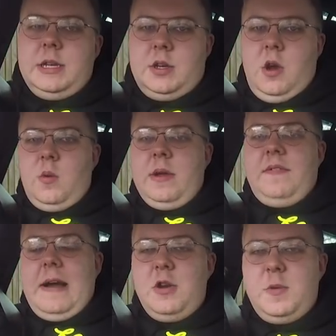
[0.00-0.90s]
so we
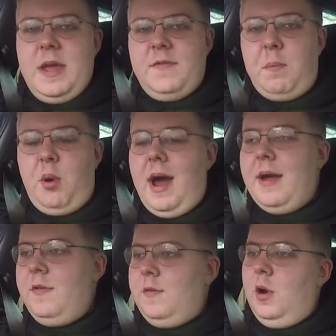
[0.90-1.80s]
found a bit of a
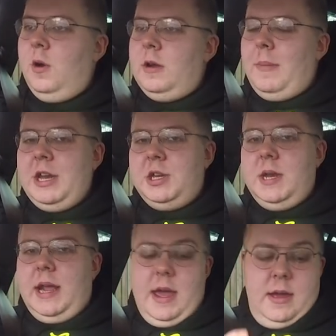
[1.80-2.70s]
private road. I managed
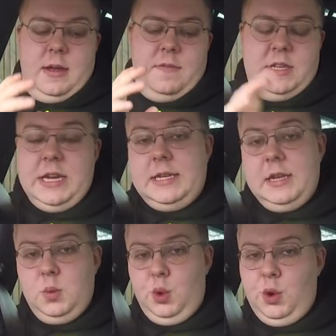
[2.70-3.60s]
to get a 60
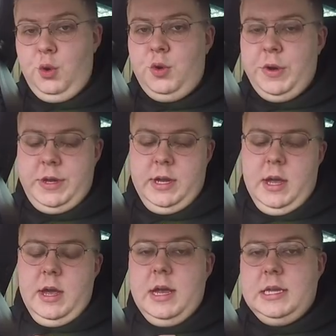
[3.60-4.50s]
to 100,
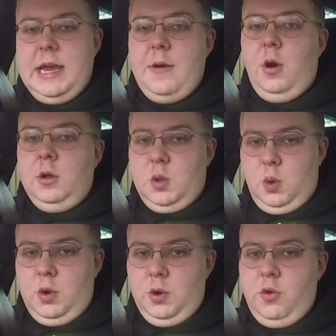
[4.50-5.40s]
a 0 to
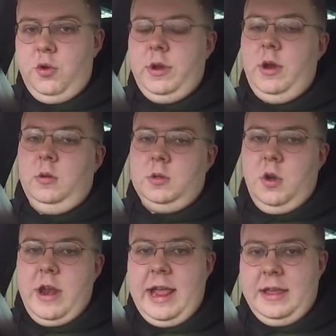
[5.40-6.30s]
100, and
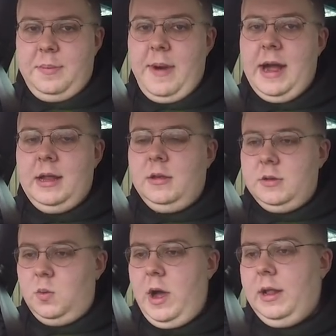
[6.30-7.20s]
also an eighth mile
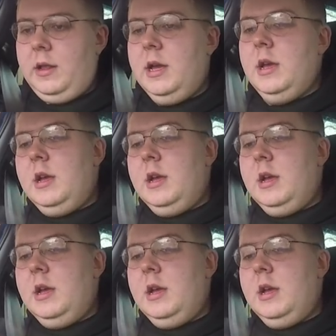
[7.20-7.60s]
as well.